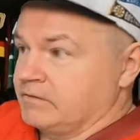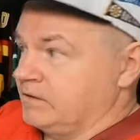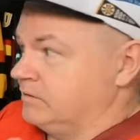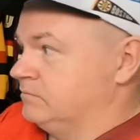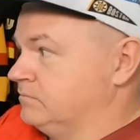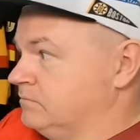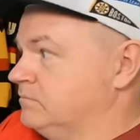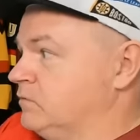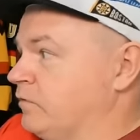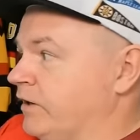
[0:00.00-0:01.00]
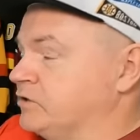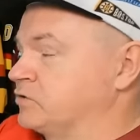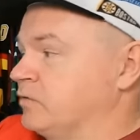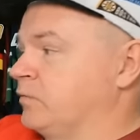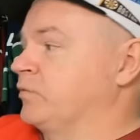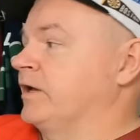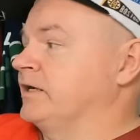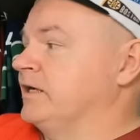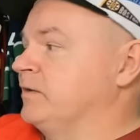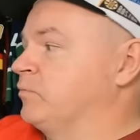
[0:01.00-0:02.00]
that the Rangers were playing
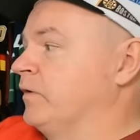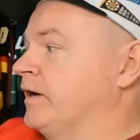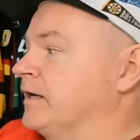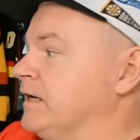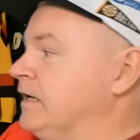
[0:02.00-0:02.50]
keep away.